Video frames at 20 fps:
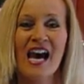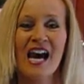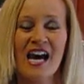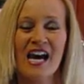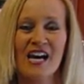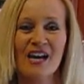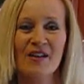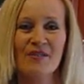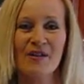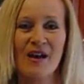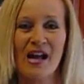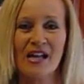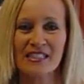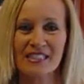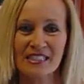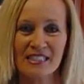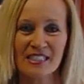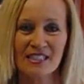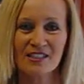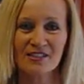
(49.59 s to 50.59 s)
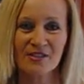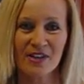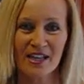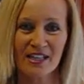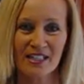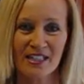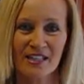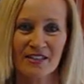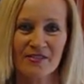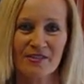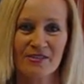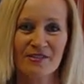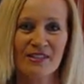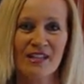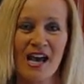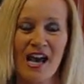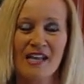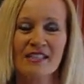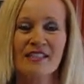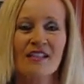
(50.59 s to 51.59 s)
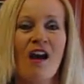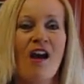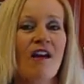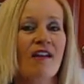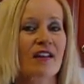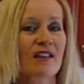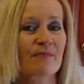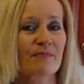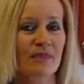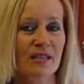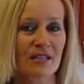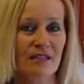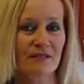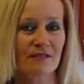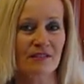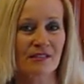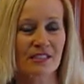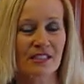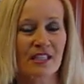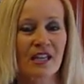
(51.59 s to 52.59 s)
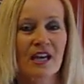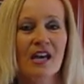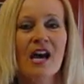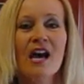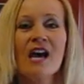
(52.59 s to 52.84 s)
Um, I'll still try to give you nice hearty meals,